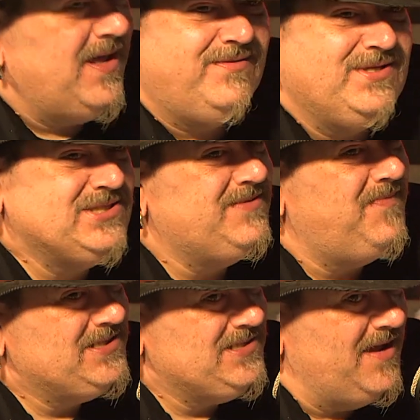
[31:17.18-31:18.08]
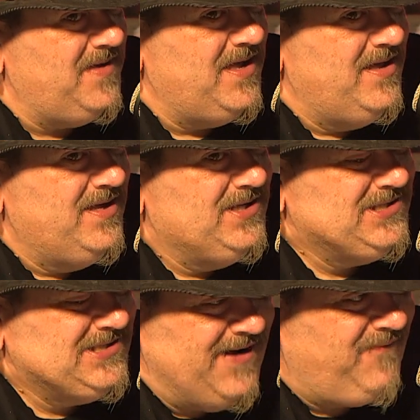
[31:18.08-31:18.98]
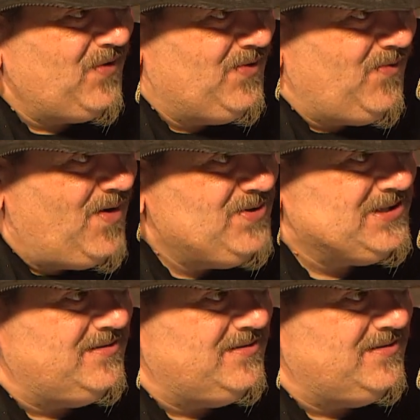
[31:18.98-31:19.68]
this is the best name, Siren Rosen.